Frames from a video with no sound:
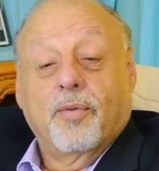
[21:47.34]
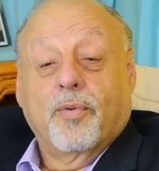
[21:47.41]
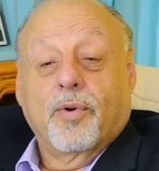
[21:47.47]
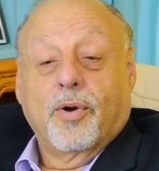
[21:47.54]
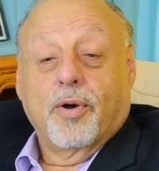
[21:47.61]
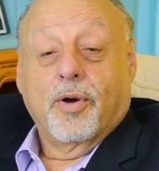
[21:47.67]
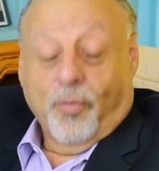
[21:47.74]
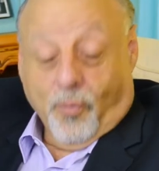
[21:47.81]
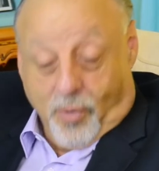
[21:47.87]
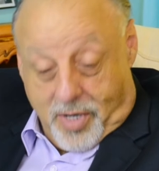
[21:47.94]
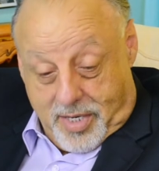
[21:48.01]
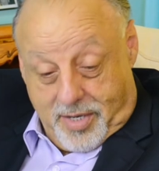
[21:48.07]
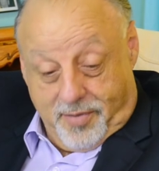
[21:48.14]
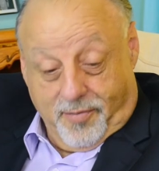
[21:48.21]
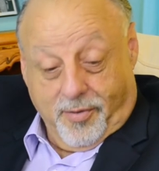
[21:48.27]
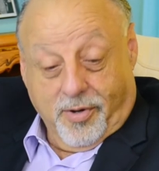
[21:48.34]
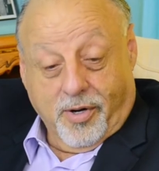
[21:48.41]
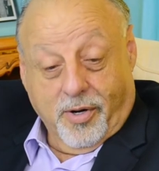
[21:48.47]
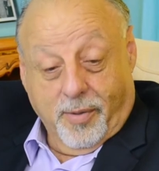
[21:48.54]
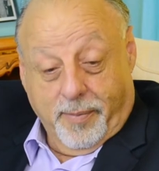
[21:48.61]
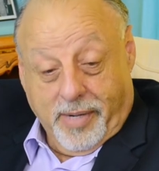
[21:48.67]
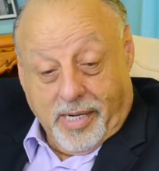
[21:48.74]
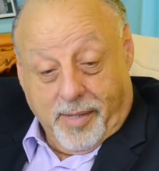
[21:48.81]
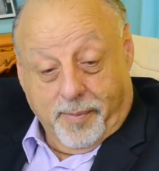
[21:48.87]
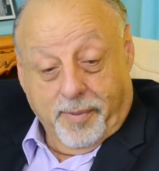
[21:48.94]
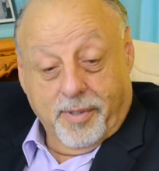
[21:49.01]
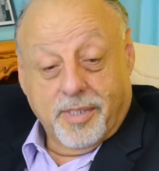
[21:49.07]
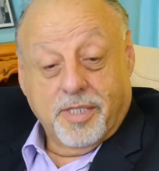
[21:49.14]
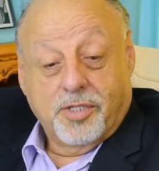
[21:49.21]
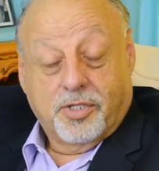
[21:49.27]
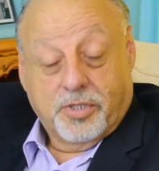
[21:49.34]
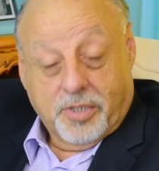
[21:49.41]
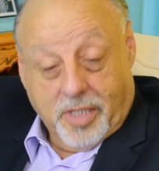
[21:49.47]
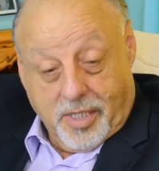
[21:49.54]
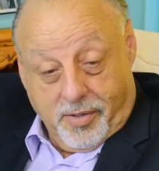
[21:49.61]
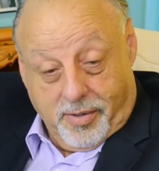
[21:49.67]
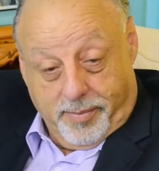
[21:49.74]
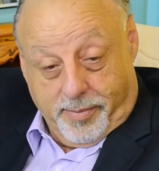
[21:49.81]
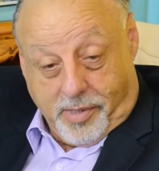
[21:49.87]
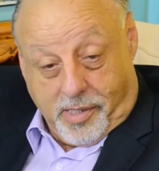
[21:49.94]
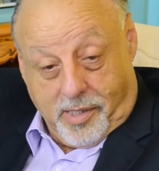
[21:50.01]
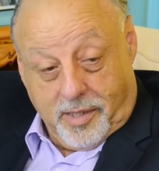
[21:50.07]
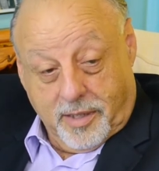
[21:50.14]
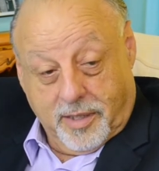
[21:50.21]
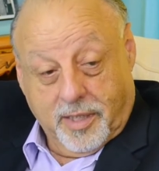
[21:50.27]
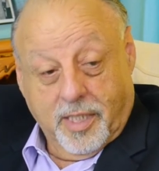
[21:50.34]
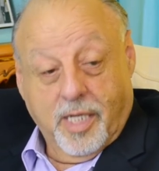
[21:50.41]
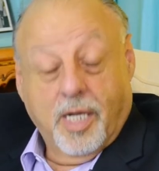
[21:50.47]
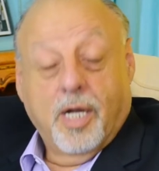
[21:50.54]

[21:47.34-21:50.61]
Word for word: were wonderful. Herb Alpert and Jerry Moss